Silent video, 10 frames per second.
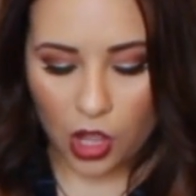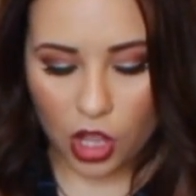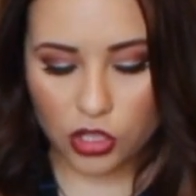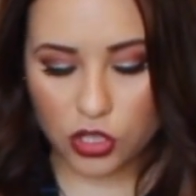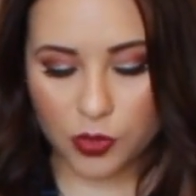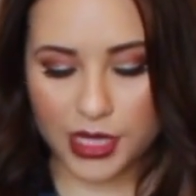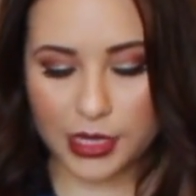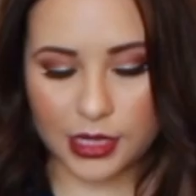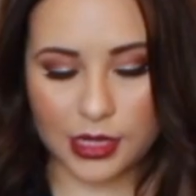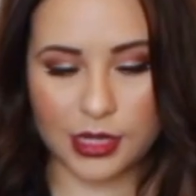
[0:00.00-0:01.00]
Also
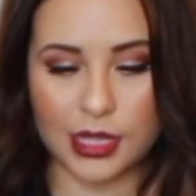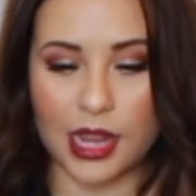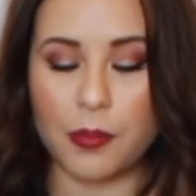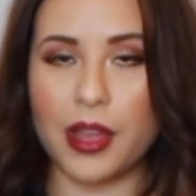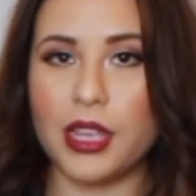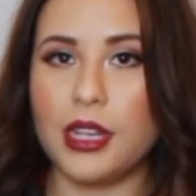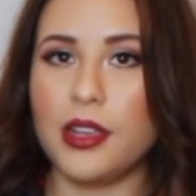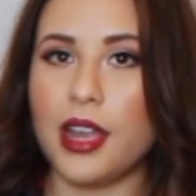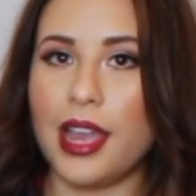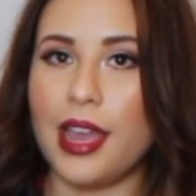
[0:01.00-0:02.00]
in the side pocket
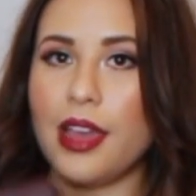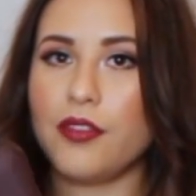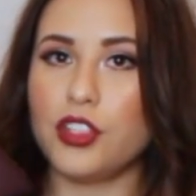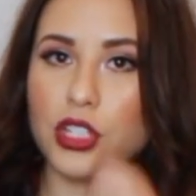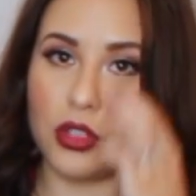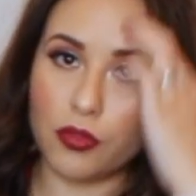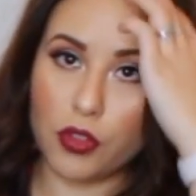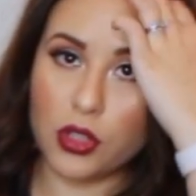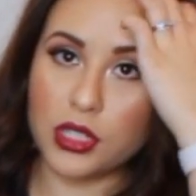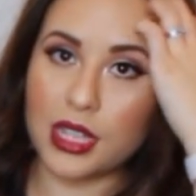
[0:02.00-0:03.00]
here, I have just a
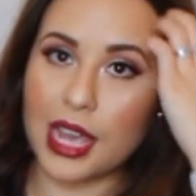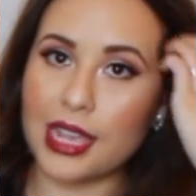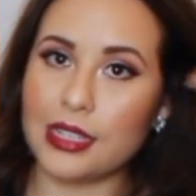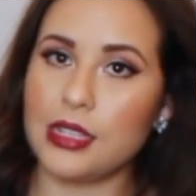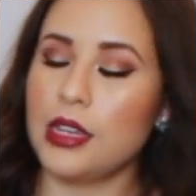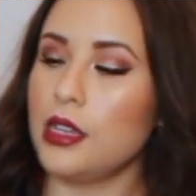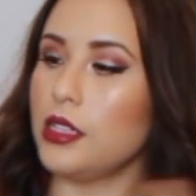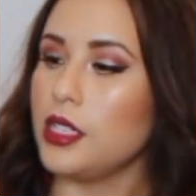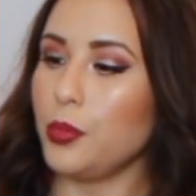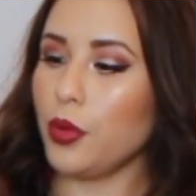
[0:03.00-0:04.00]
full-size
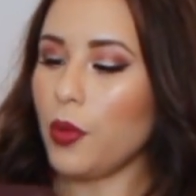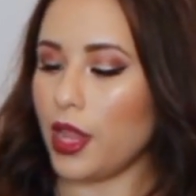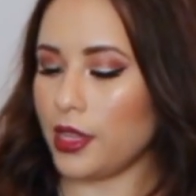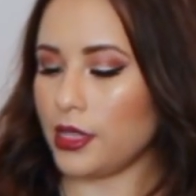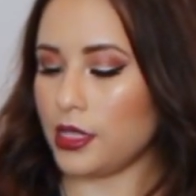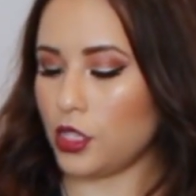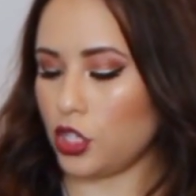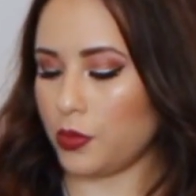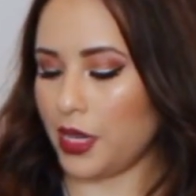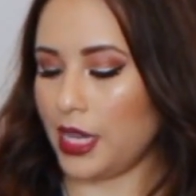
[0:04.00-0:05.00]
zipper wallet. This is
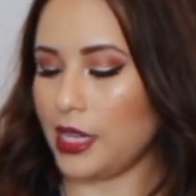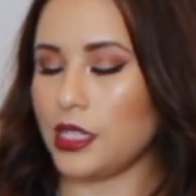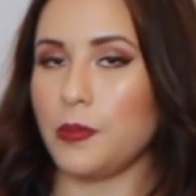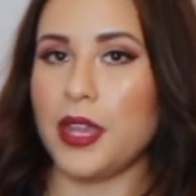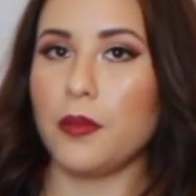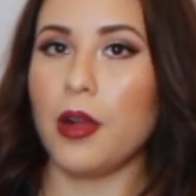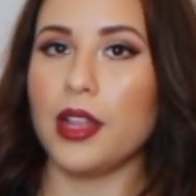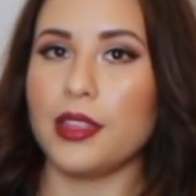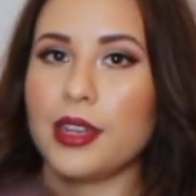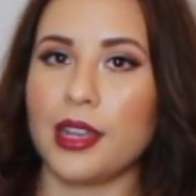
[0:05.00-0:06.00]
just my Kate Spade
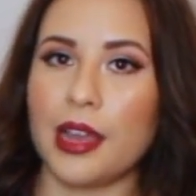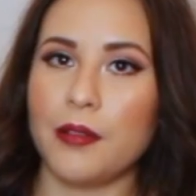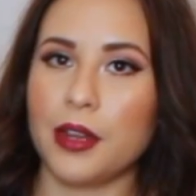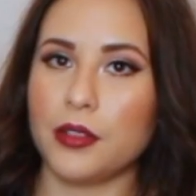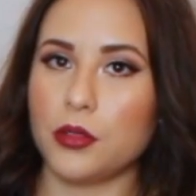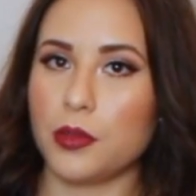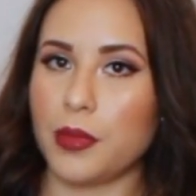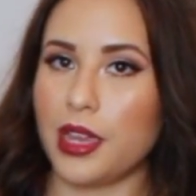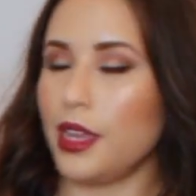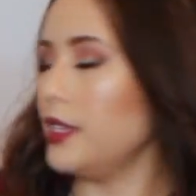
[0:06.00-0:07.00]
wallet that I got when I was with
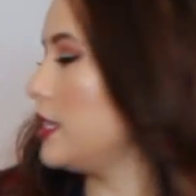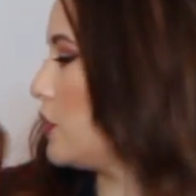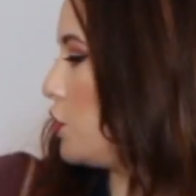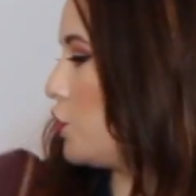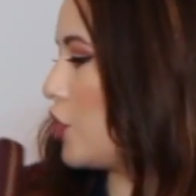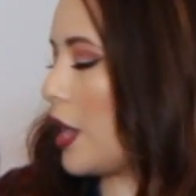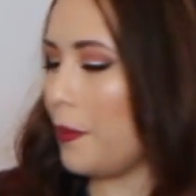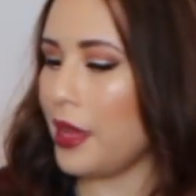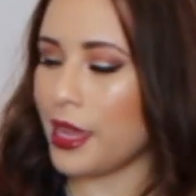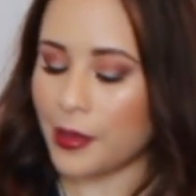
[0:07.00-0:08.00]
my sister
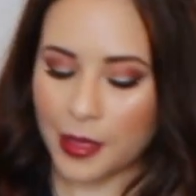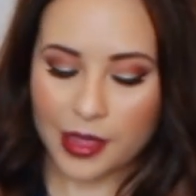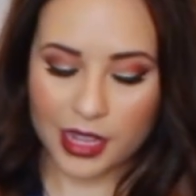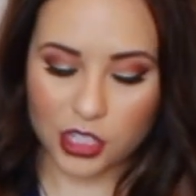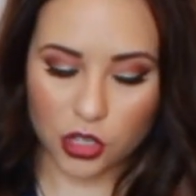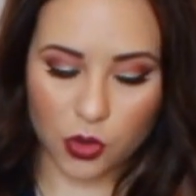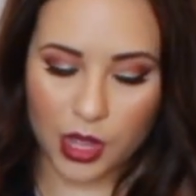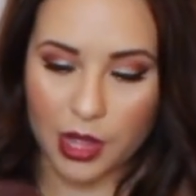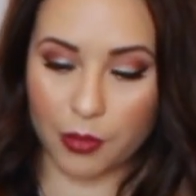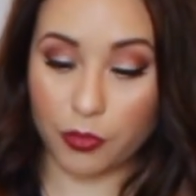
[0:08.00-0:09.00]
shopping. And so
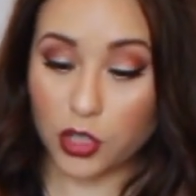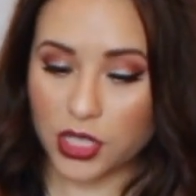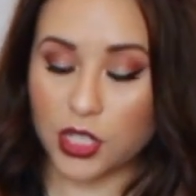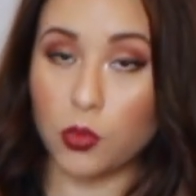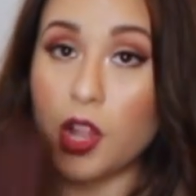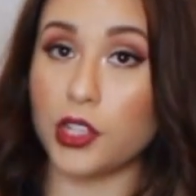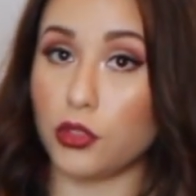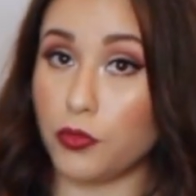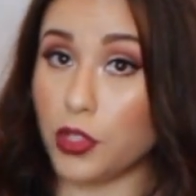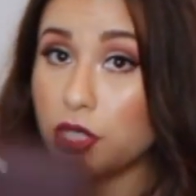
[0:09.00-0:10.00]
full-size wallet,
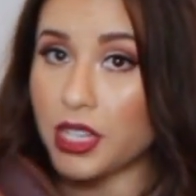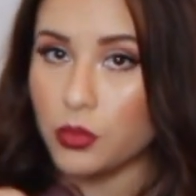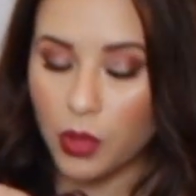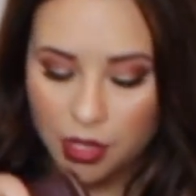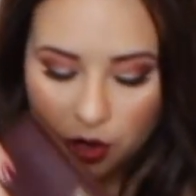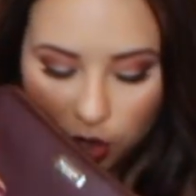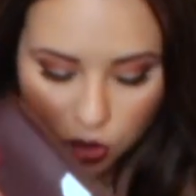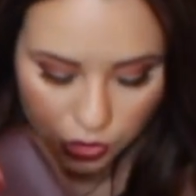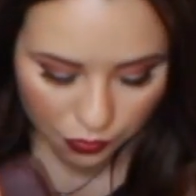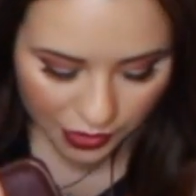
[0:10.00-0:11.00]
so full-size wallet
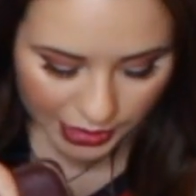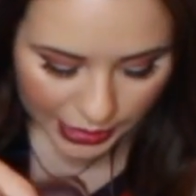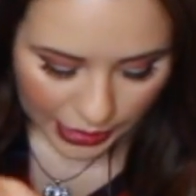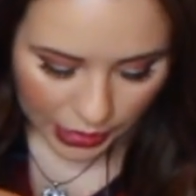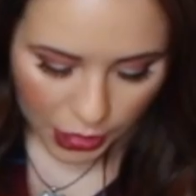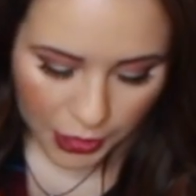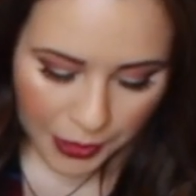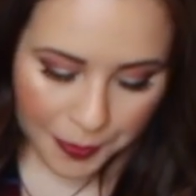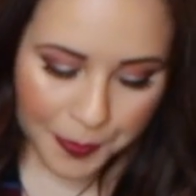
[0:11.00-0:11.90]
also fits in here.